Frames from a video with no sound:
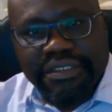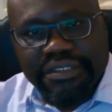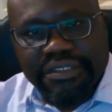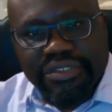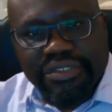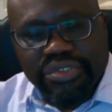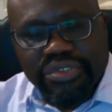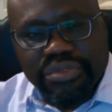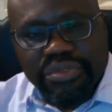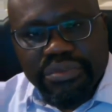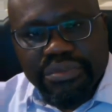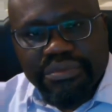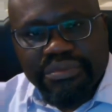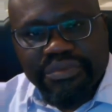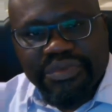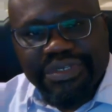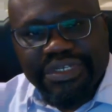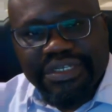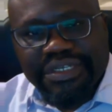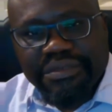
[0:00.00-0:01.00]

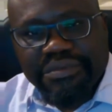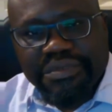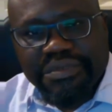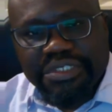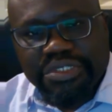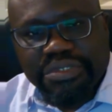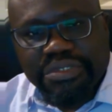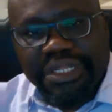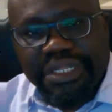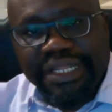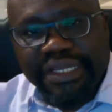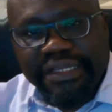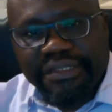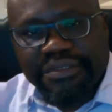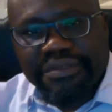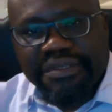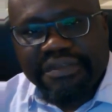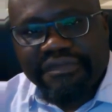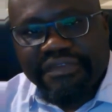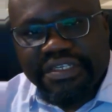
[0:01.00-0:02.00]
into. We should
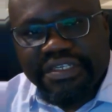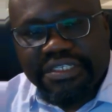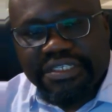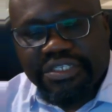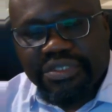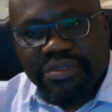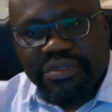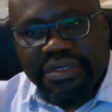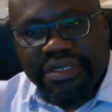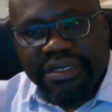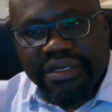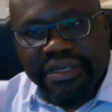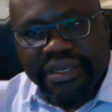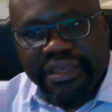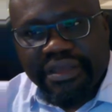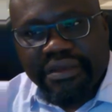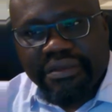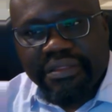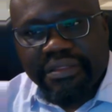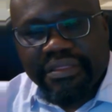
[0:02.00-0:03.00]
learn to invest into our
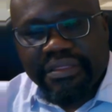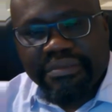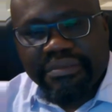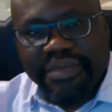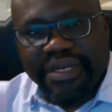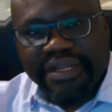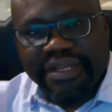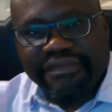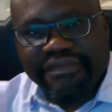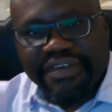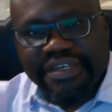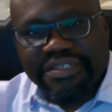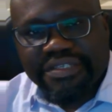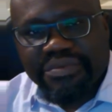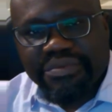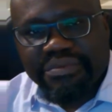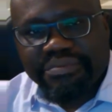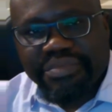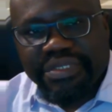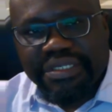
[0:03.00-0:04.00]
health. My
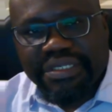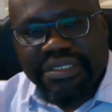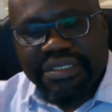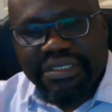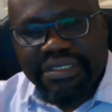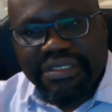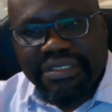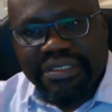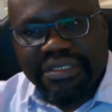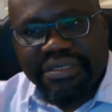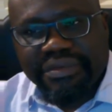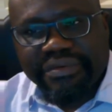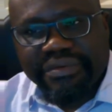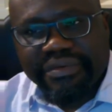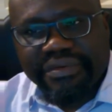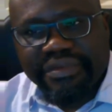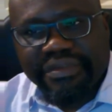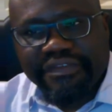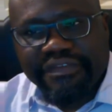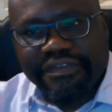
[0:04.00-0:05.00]
advice would be,
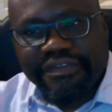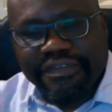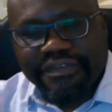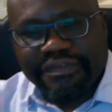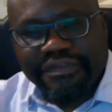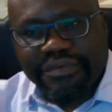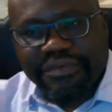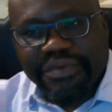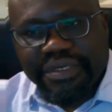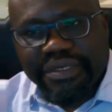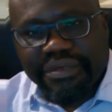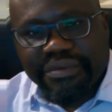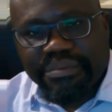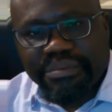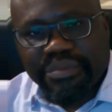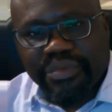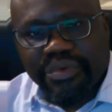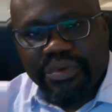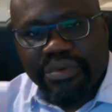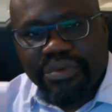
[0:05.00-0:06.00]
if we're
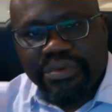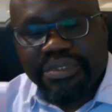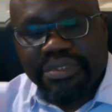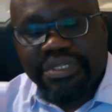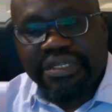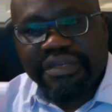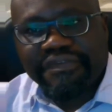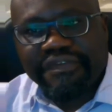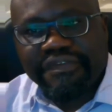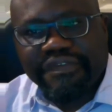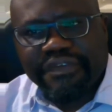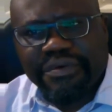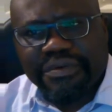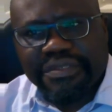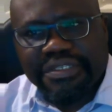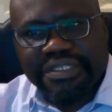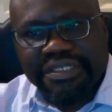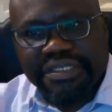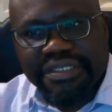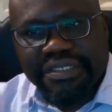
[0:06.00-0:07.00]
older than
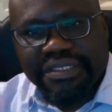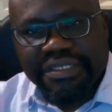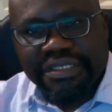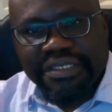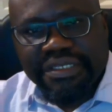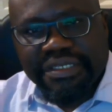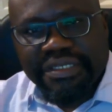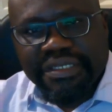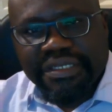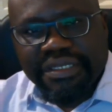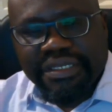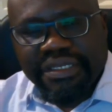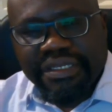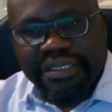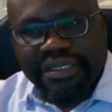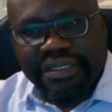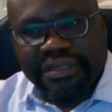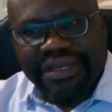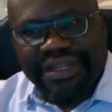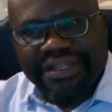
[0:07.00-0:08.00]
40,
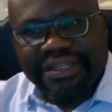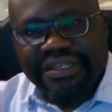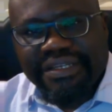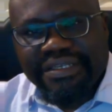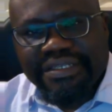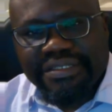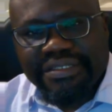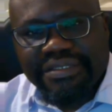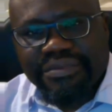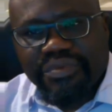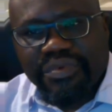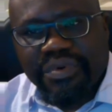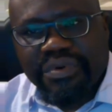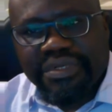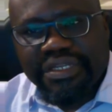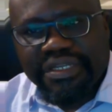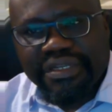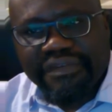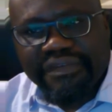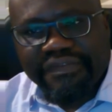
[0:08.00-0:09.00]
at least
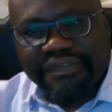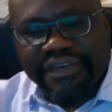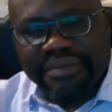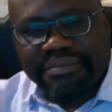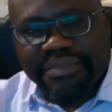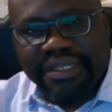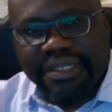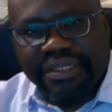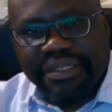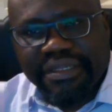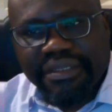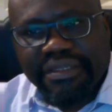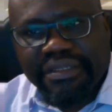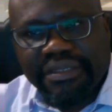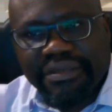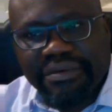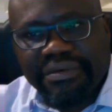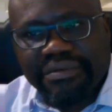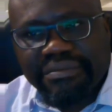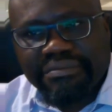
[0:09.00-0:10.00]
one in the
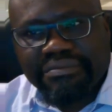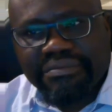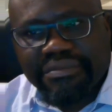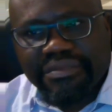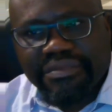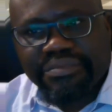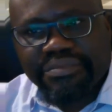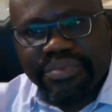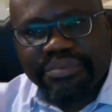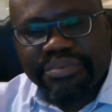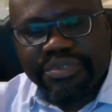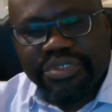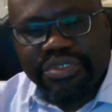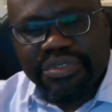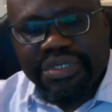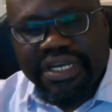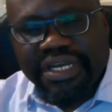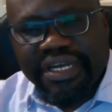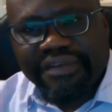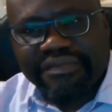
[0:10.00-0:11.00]
family, people
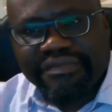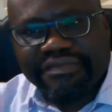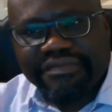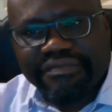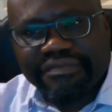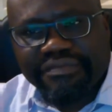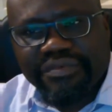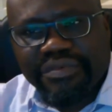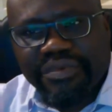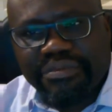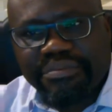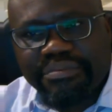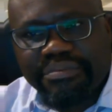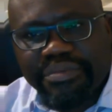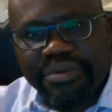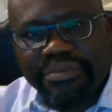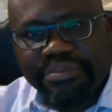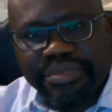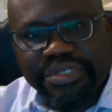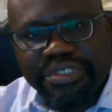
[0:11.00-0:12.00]
should have one
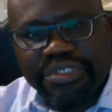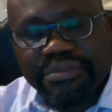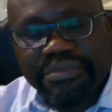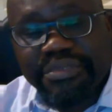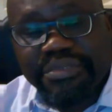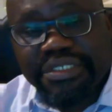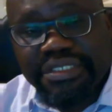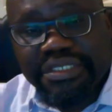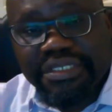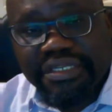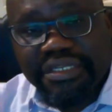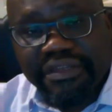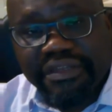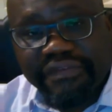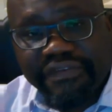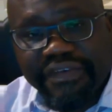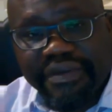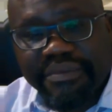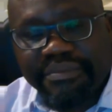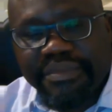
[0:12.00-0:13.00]
blood pressure machine in
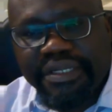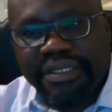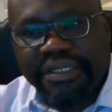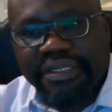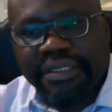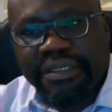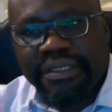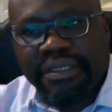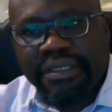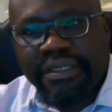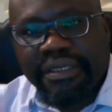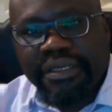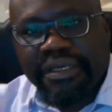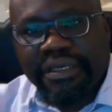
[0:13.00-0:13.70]
their family,